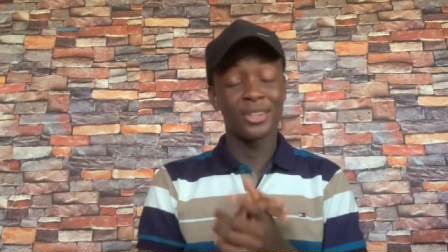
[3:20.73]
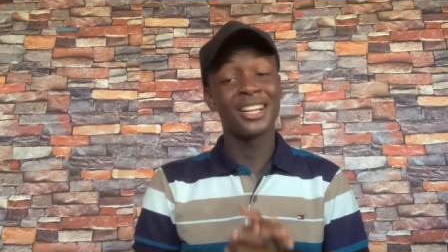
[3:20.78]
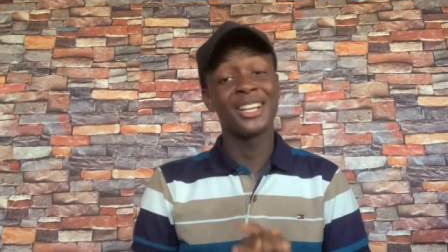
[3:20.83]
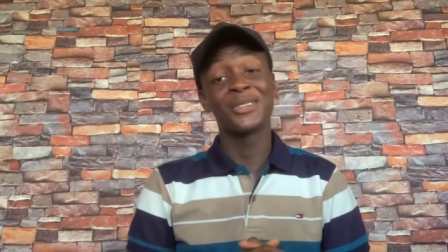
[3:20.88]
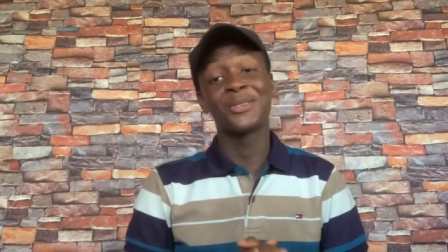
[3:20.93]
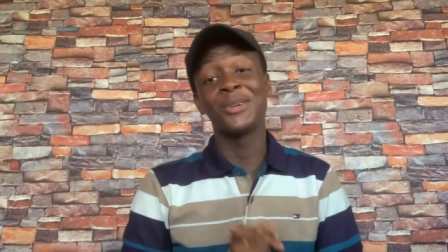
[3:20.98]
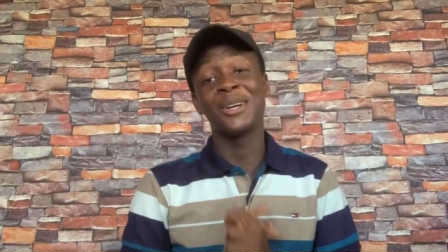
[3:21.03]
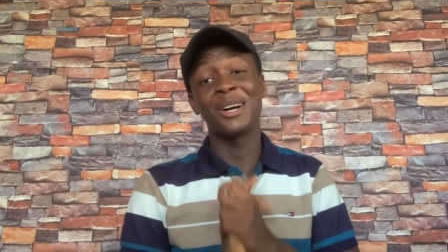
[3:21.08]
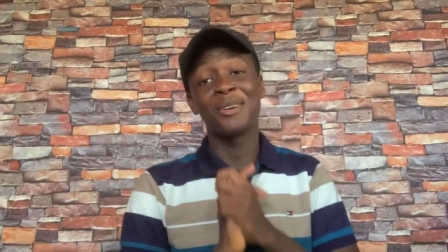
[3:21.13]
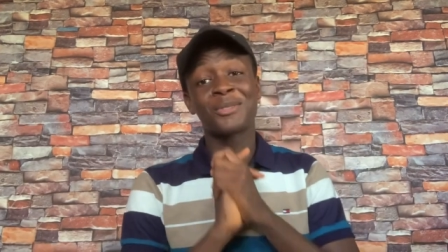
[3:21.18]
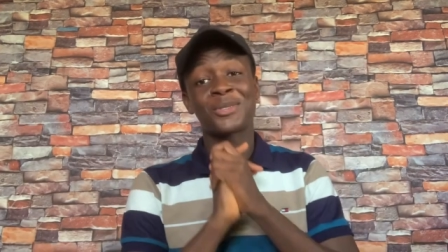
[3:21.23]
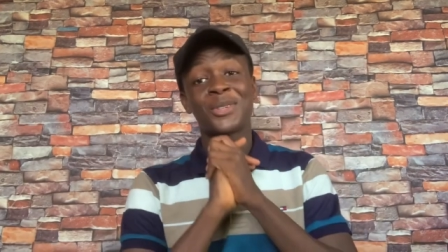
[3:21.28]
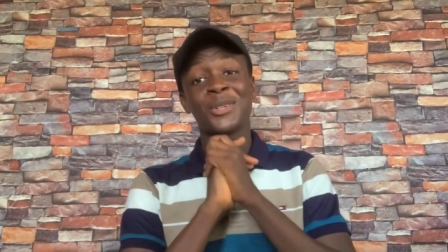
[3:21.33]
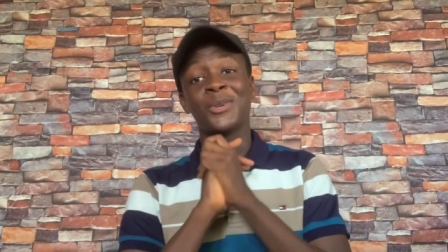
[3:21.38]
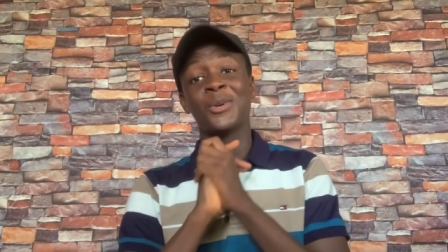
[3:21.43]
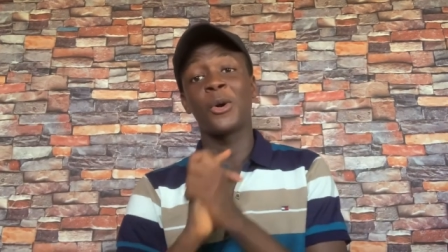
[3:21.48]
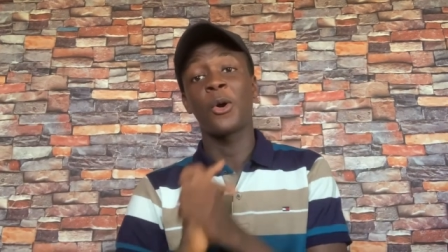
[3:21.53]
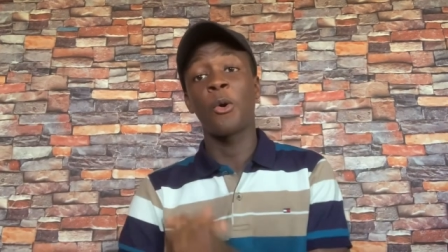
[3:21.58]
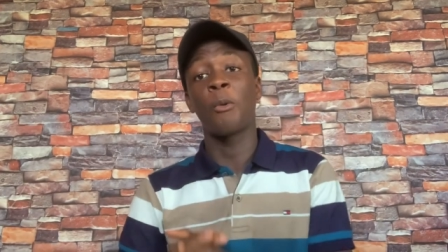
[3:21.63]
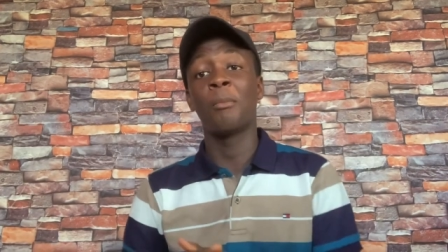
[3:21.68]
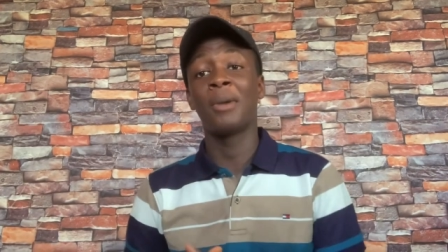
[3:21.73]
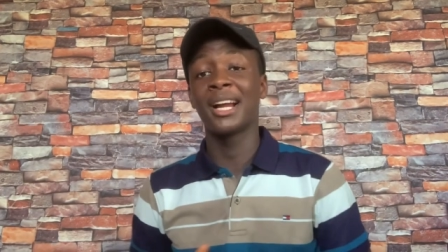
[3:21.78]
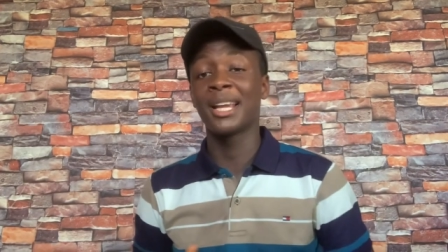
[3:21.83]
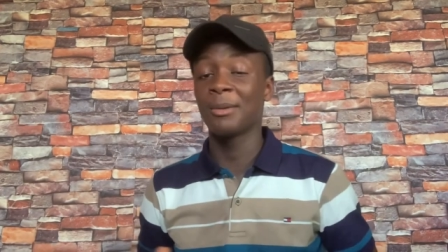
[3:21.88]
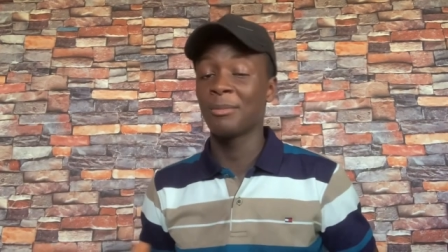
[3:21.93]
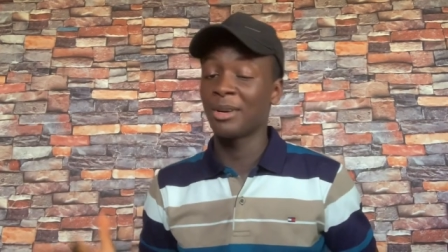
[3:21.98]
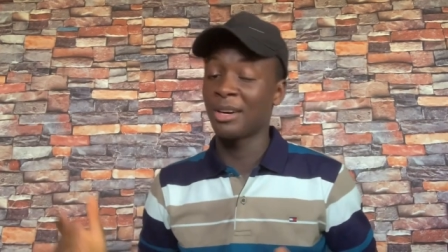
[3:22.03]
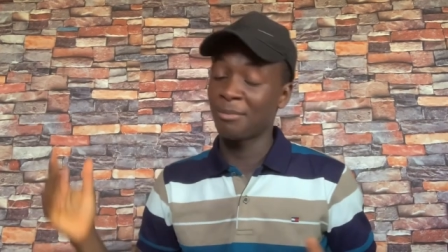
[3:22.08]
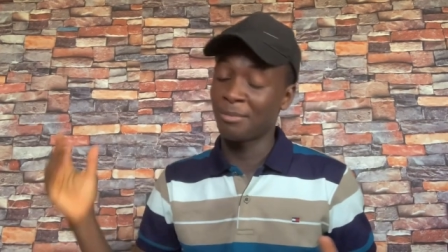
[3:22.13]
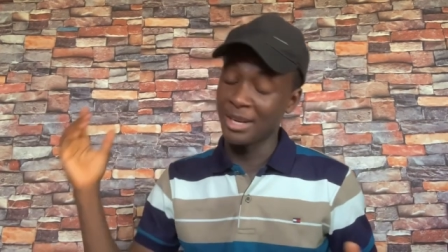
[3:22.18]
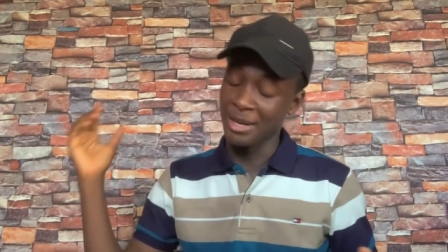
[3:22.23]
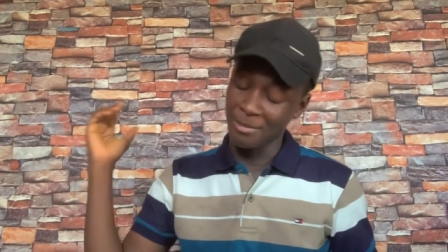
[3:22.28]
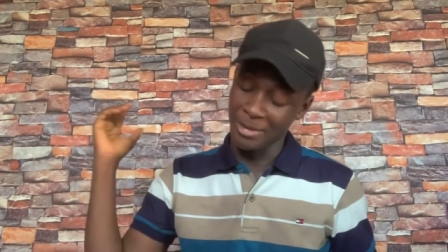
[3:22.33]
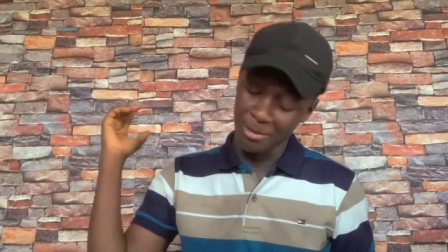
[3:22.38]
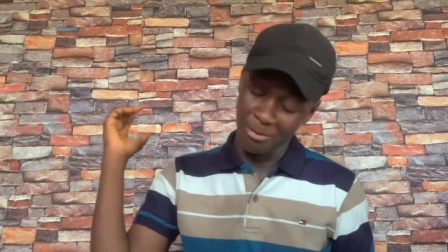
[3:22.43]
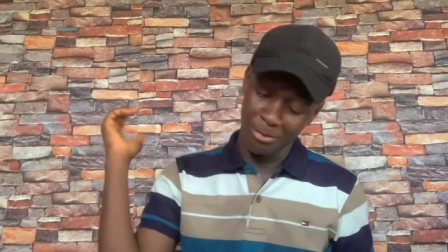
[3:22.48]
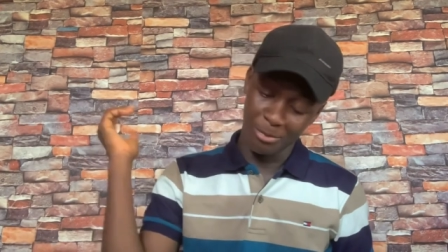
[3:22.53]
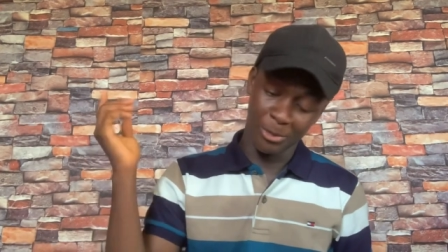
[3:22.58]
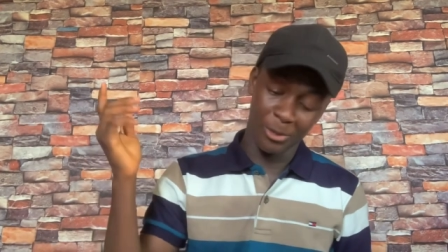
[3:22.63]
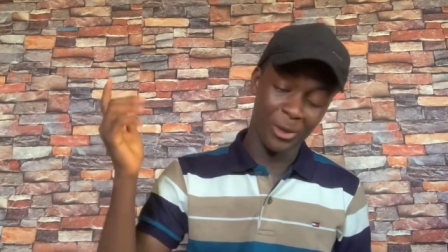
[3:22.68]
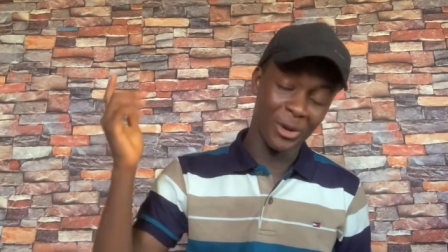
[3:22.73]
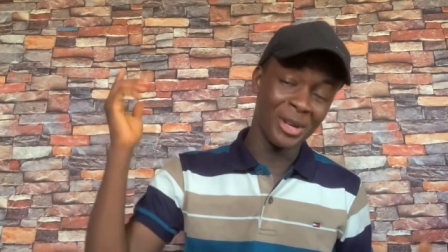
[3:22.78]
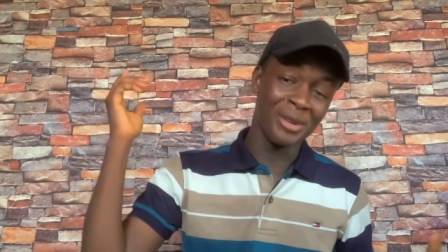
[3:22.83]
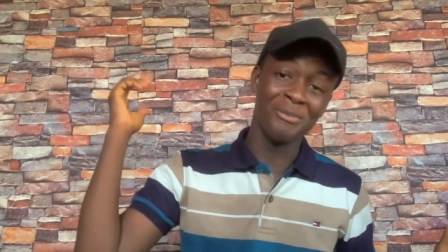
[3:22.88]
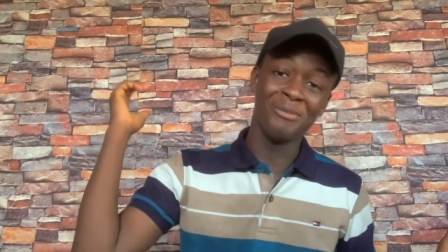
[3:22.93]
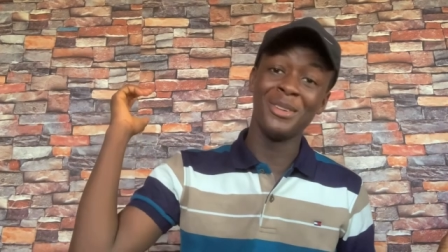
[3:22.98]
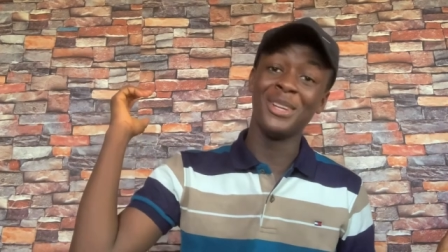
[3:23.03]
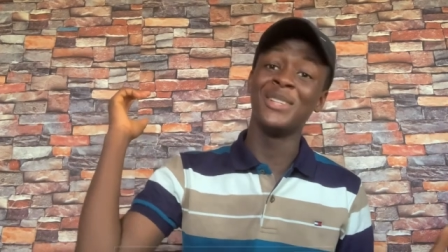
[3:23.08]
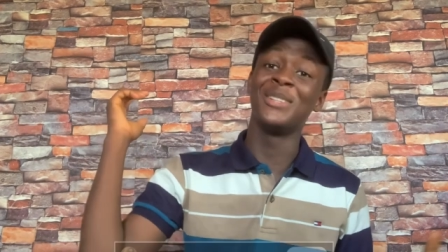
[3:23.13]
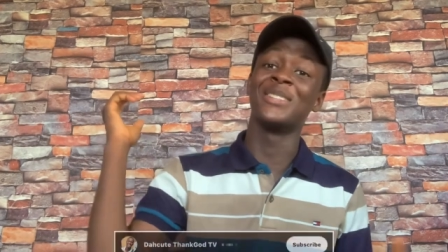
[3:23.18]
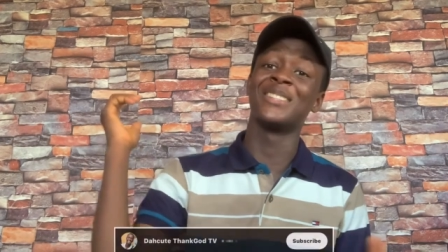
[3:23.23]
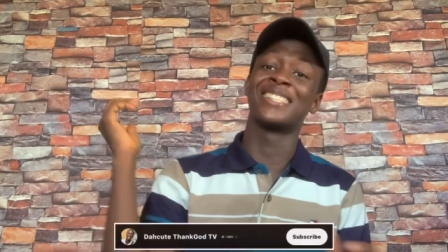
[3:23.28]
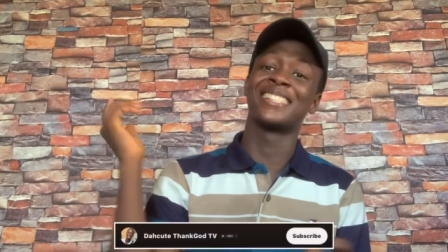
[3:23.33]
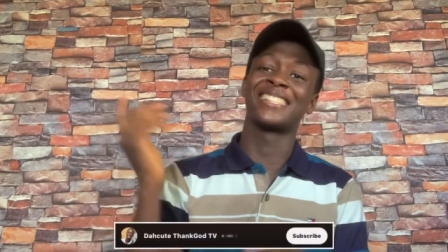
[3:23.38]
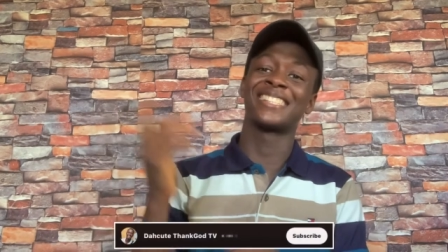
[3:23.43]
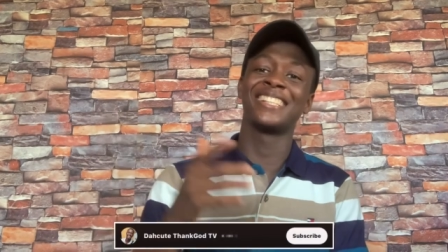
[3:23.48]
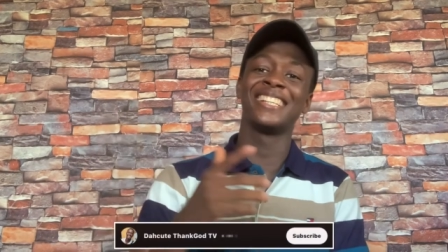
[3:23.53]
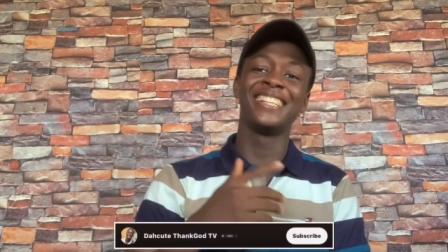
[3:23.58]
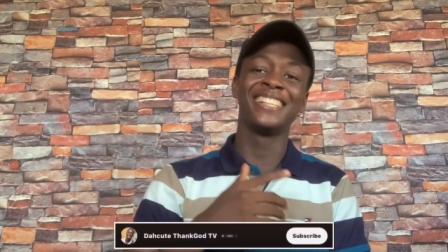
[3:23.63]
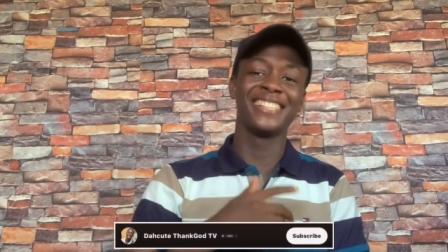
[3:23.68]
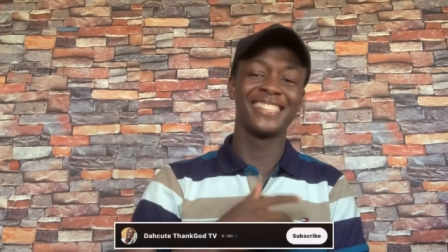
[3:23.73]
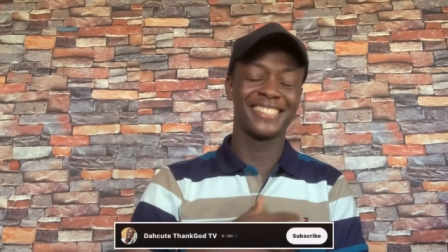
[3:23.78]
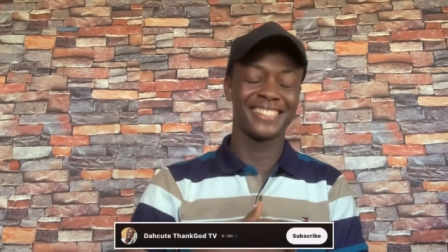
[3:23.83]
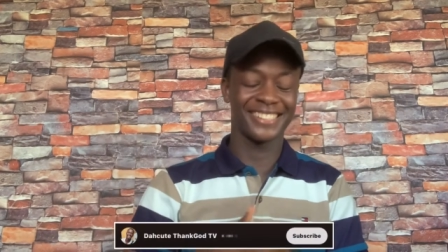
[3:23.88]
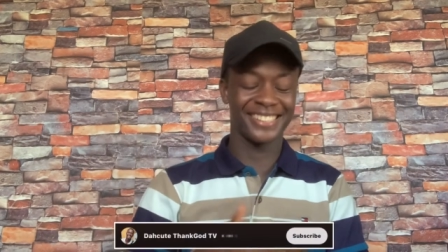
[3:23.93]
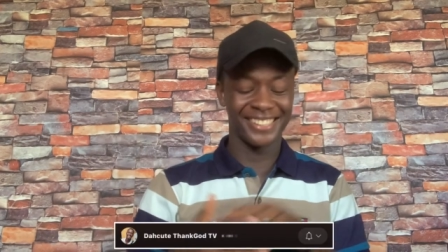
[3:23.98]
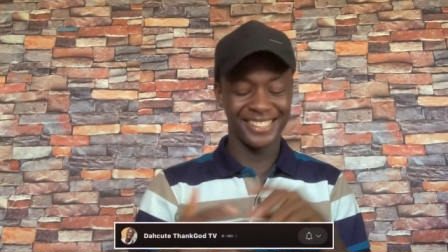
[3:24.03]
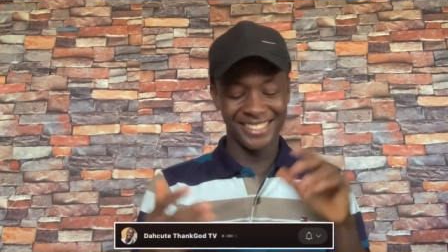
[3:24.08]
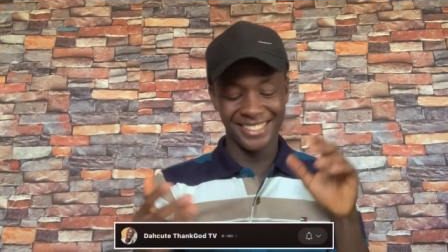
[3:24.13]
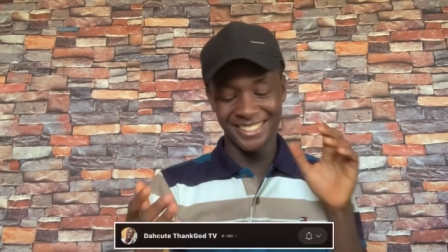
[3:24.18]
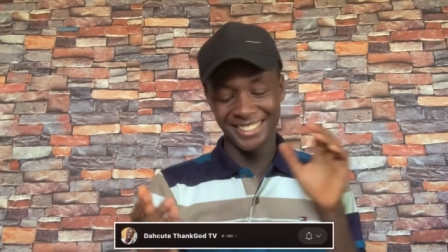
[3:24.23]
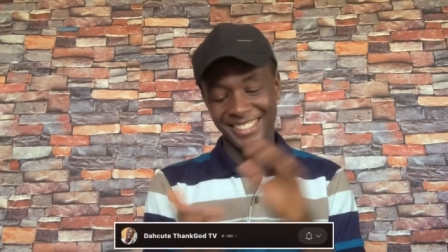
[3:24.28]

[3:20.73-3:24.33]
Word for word: guys will have seen Omahema by my boy Majorsingz, yeah?